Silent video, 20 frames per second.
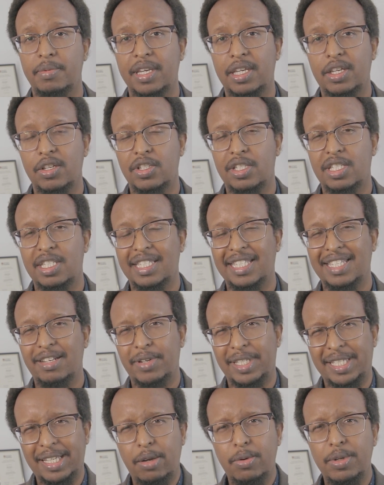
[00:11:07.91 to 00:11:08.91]
because
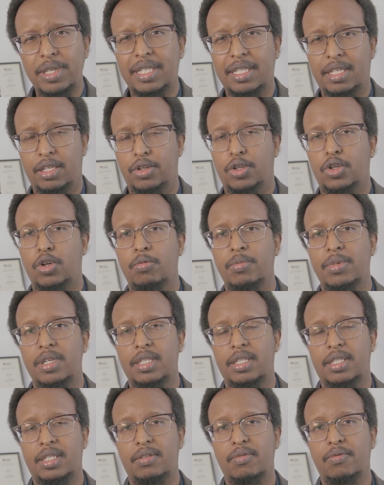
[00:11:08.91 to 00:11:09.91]
serotonin syndrome
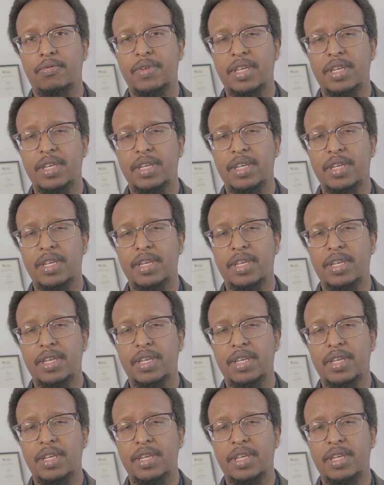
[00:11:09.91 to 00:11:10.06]
is the